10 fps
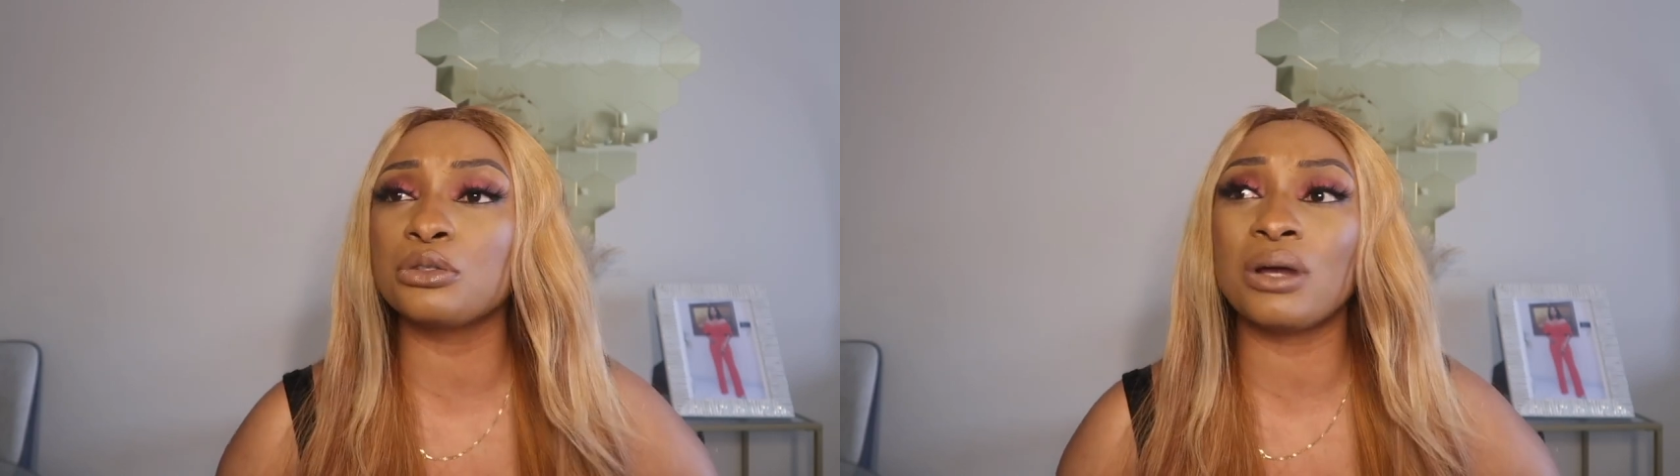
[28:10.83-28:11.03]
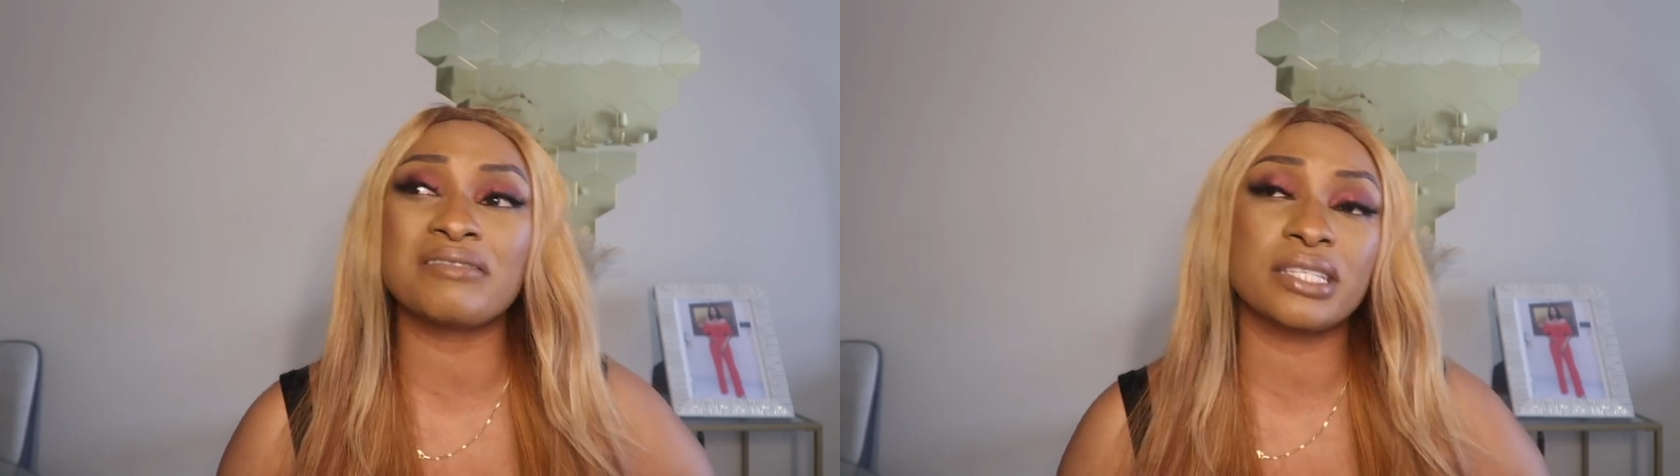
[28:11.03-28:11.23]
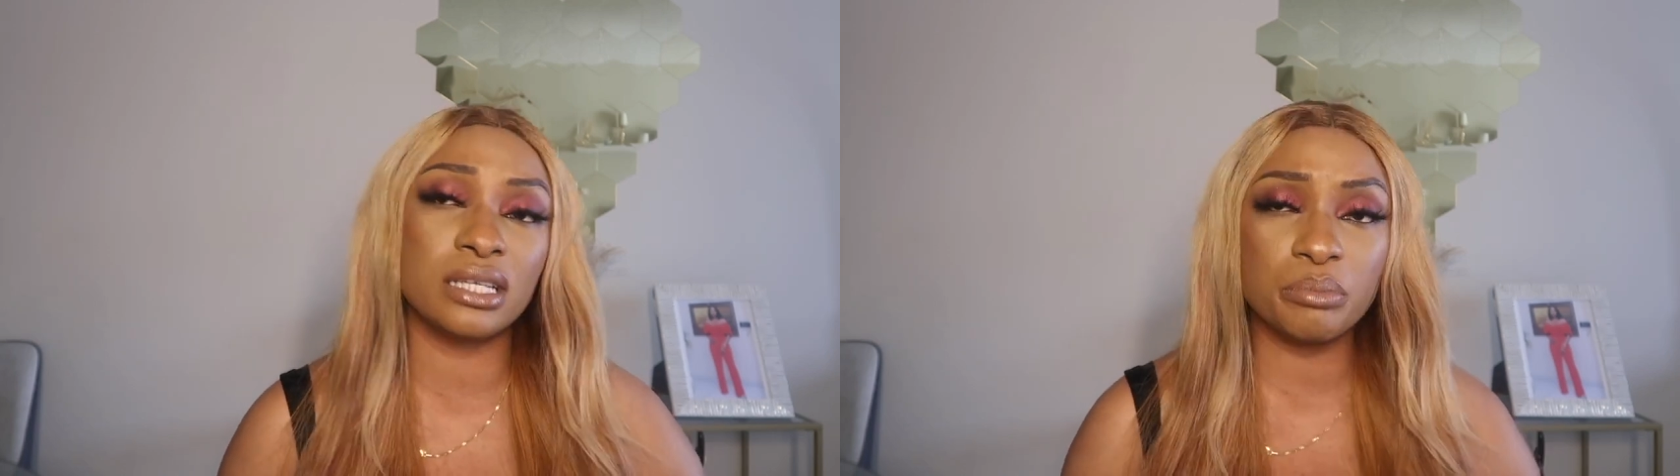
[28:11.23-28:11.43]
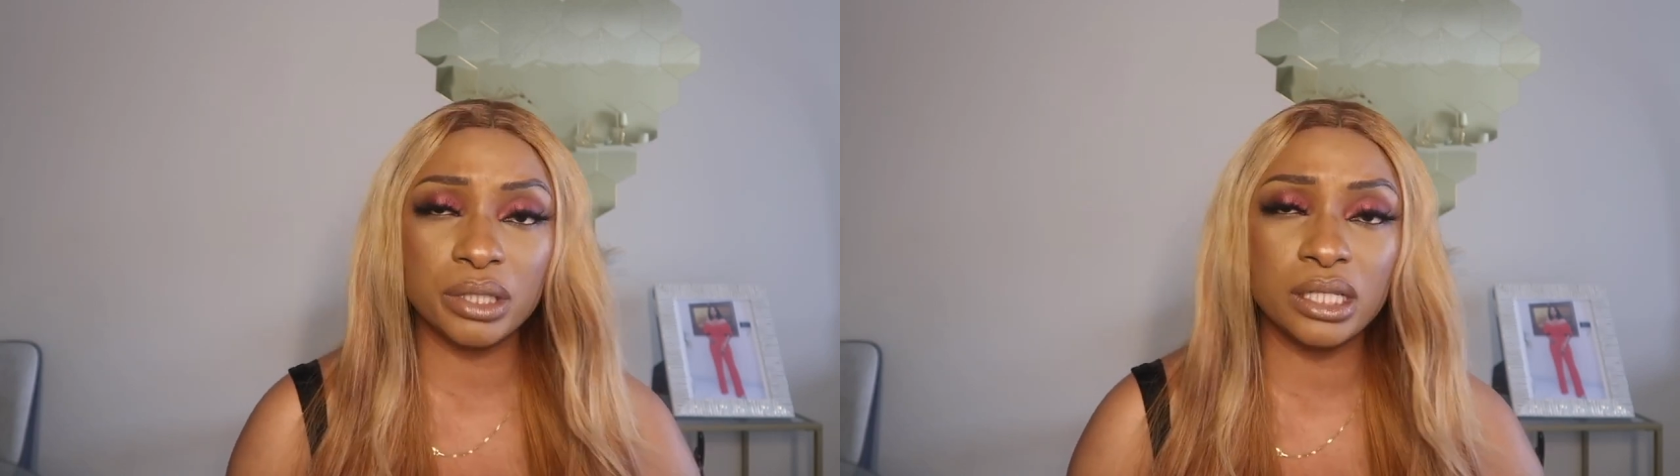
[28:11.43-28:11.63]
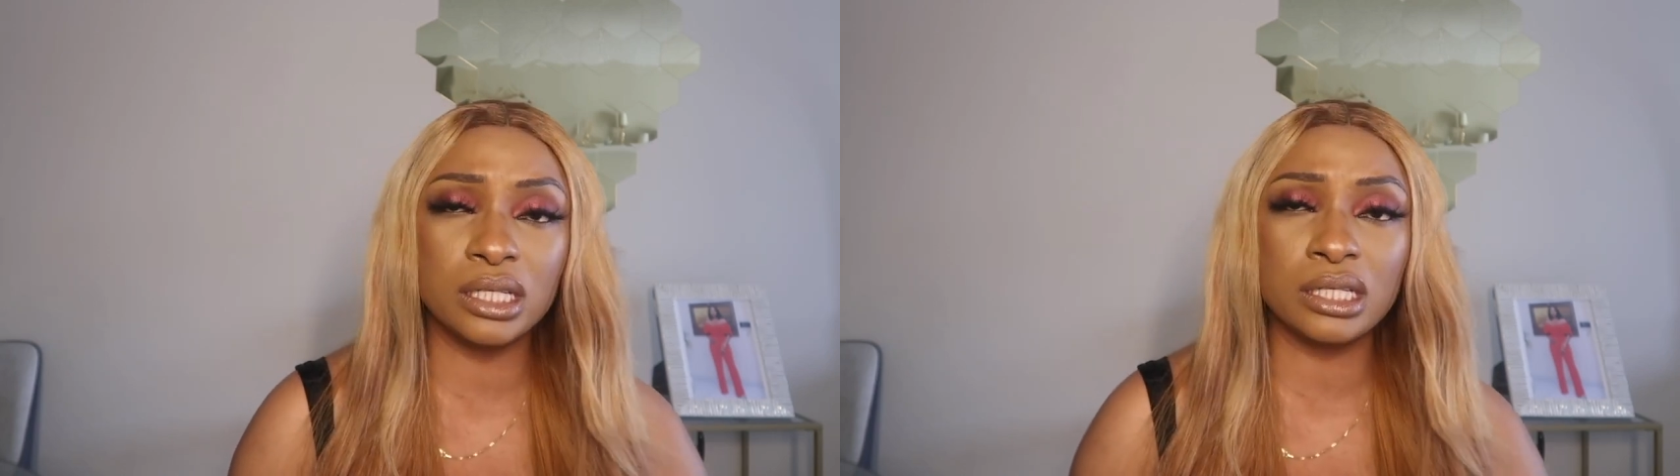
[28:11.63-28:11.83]
you have
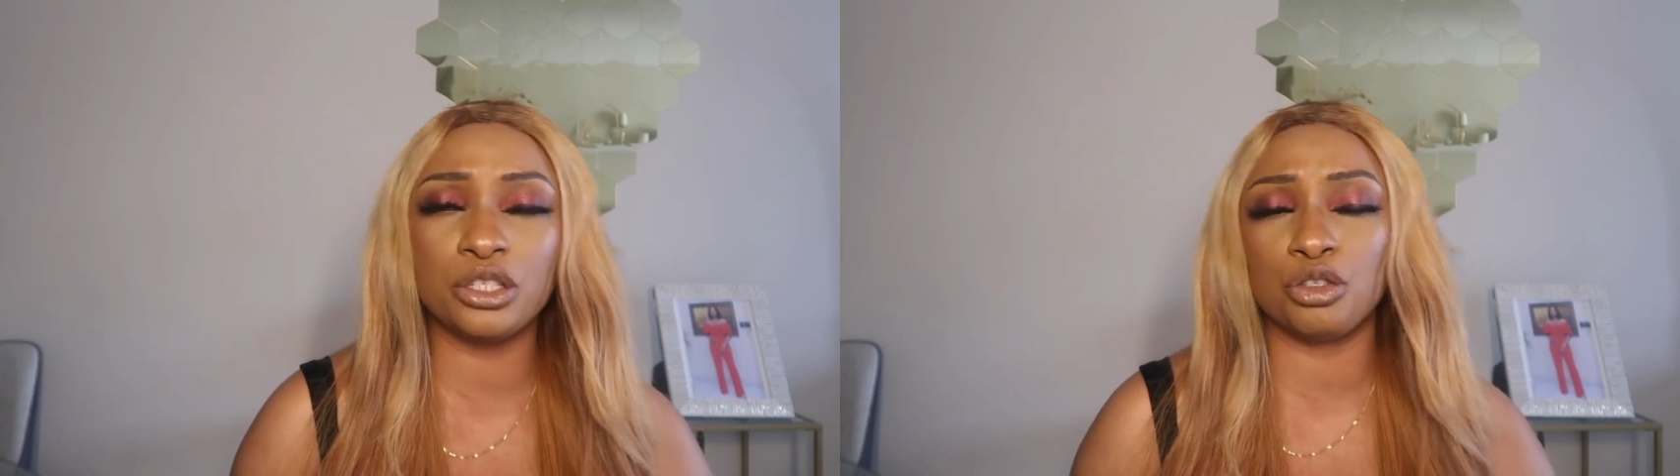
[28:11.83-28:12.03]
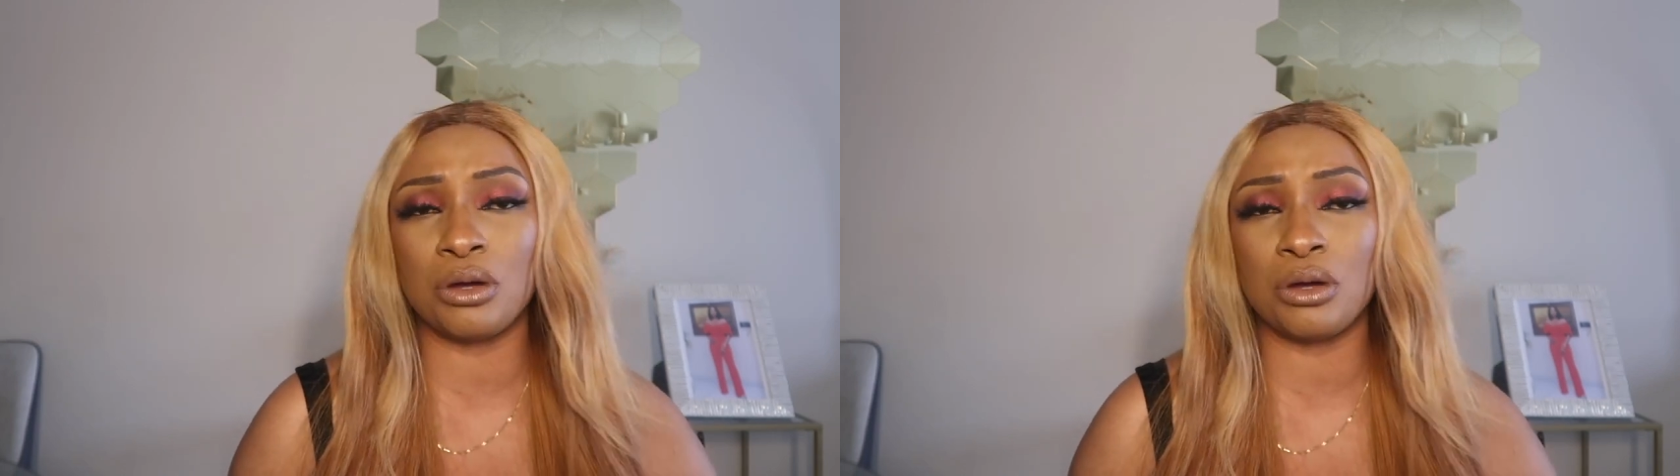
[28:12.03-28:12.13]
siblings,